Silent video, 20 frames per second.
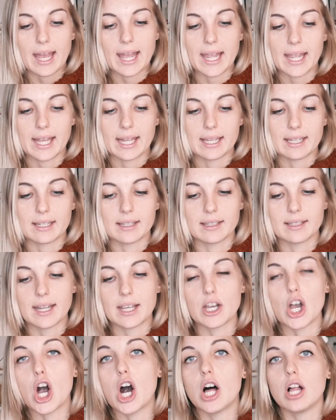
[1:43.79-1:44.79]
and
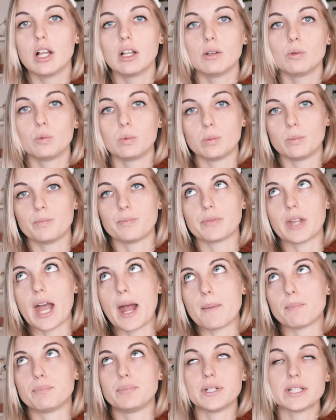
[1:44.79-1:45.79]
they all
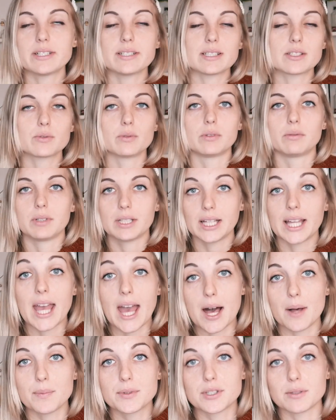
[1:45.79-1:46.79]
presets will really
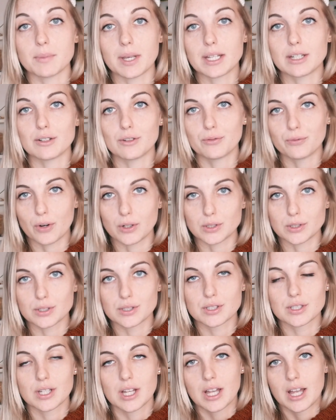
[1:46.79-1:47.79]
help to make your
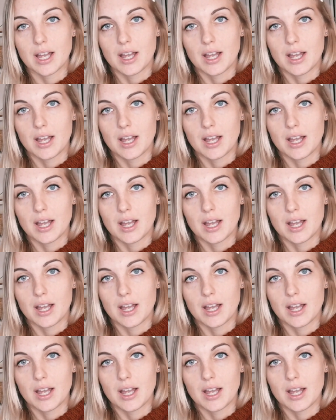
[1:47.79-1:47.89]
photos